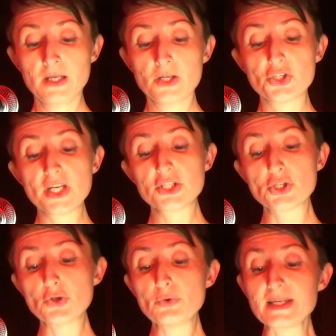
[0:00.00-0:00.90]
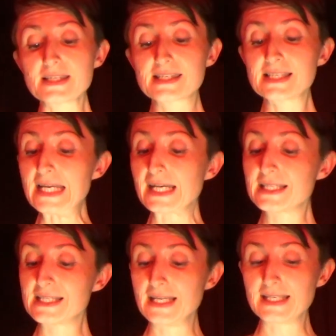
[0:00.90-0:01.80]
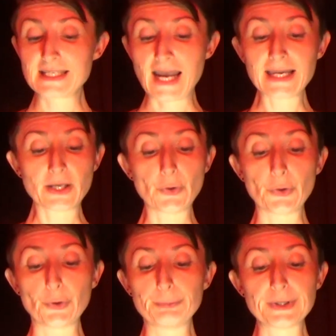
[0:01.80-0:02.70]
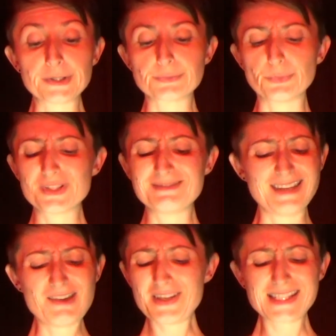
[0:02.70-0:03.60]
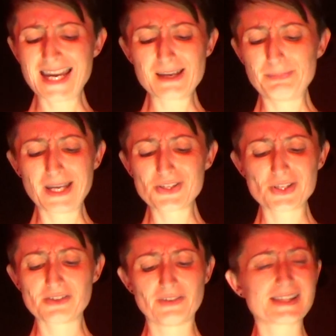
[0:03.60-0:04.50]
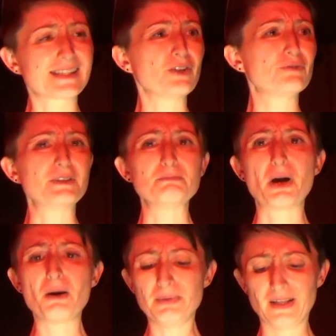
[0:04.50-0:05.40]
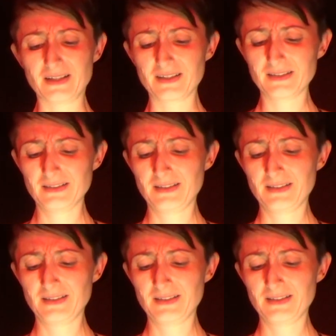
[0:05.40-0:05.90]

She too is slicked in tanning oil, but would never take pictures of herself in public.